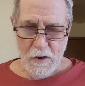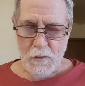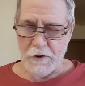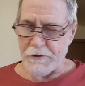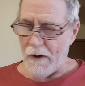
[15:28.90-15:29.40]

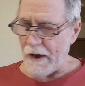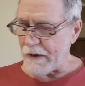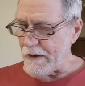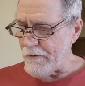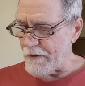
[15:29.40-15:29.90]
which my
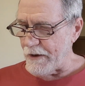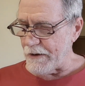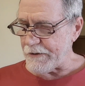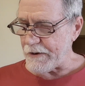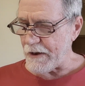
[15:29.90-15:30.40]

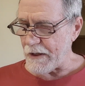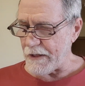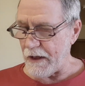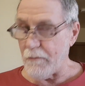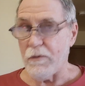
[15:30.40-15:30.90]
covenant
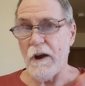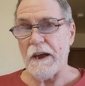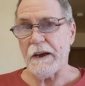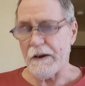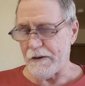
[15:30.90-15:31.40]
they
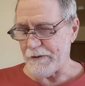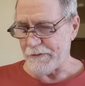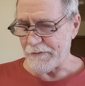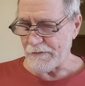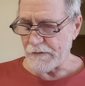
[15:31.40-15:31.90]
break,
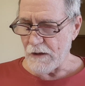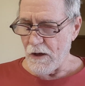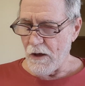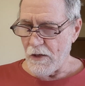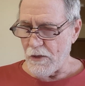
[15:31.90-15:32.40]

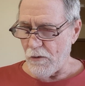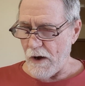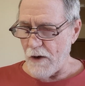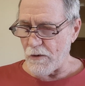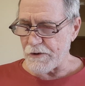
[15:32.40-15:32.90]
though
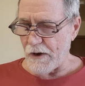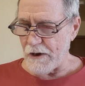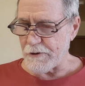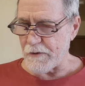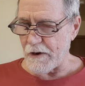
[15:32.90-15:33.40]
I was a
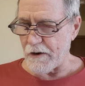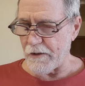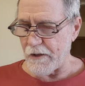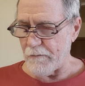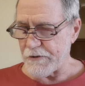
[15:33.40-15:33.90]
husband unto
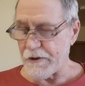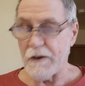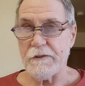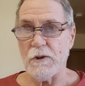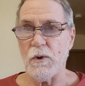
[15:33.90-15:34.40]
them,
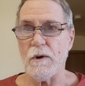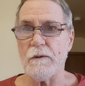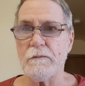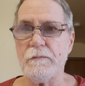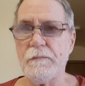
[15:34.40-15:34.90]
saith the Lord.
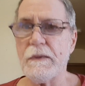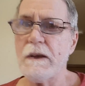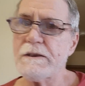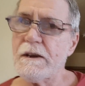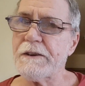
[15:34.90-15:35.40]

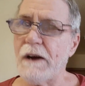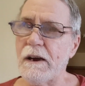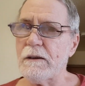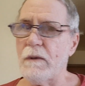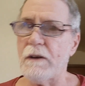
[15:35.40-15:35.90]
It's not
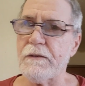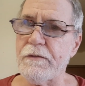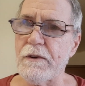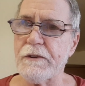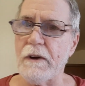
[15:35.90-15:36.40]
talking about the
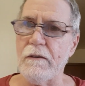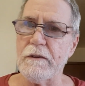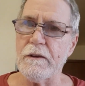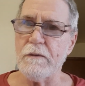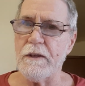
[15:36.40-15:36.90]
first
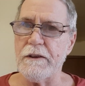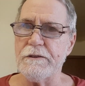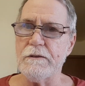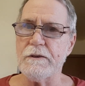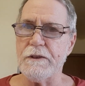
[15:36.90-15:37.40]
covenant with
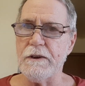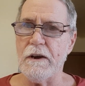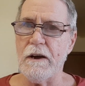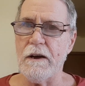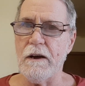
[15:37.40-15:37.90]
the, with the, uh,
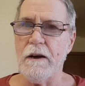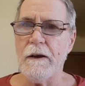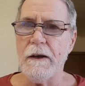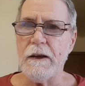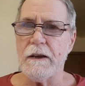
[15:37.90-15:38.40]
uh,
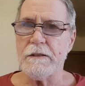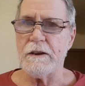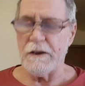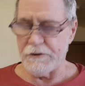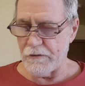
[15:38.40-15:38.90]
the
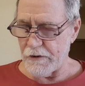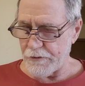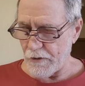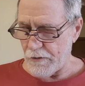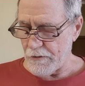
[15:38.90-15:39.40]
nation of
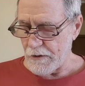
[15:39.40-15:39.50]
Israel.